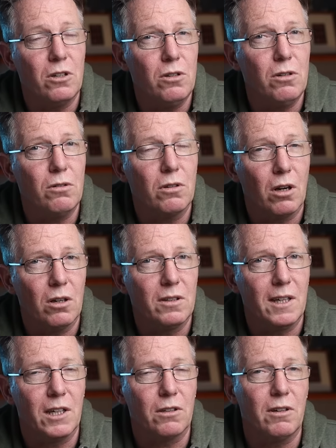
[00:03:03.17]
of new
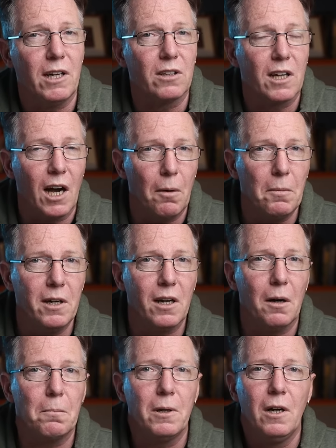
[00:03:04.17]
content creators coming
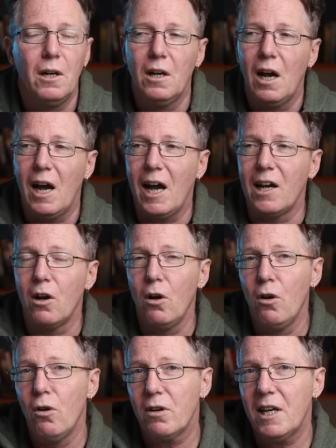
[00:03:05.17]
up
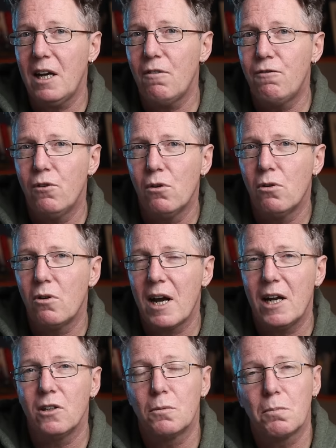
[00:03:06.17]
and looking for
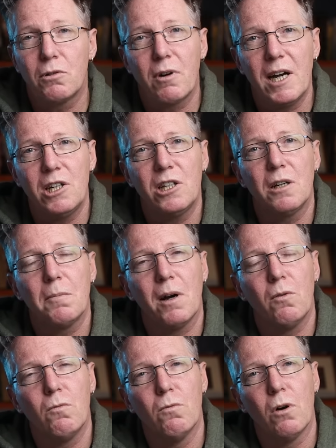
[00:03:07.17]
inspiration
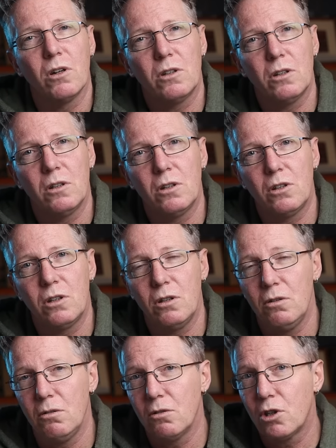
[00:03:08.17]
about what
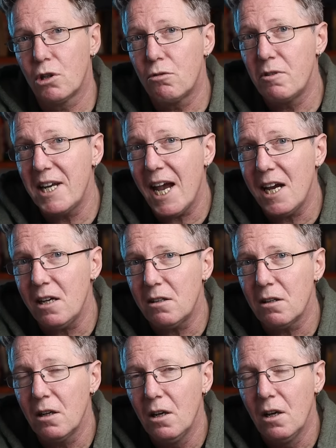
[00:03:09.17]
to
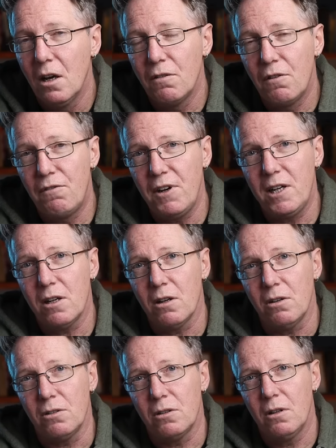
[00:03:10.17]
create for
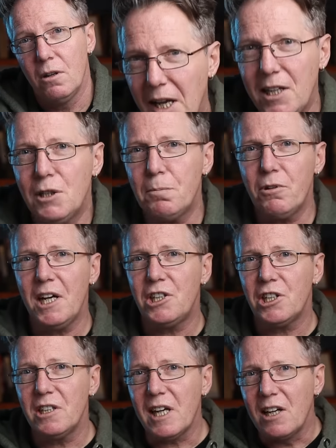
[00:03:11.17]
videos
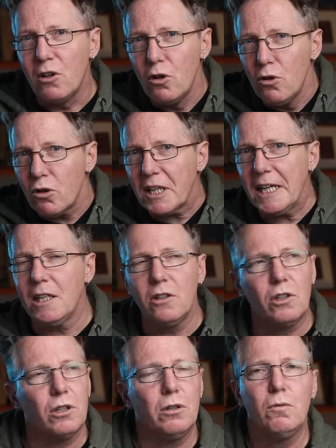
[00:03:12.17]
inspiration and
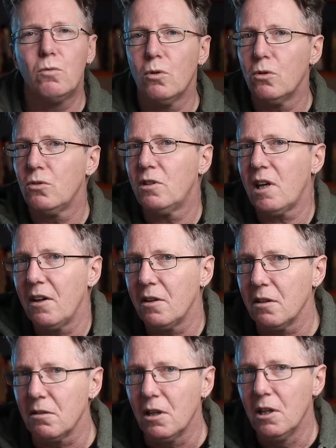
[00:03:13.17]
looking towards
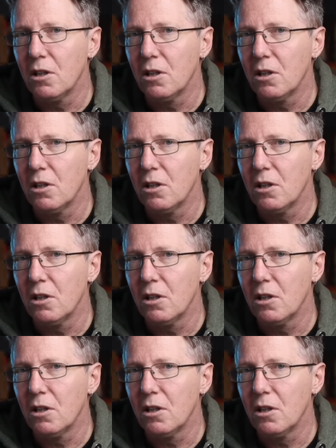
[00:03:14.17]
other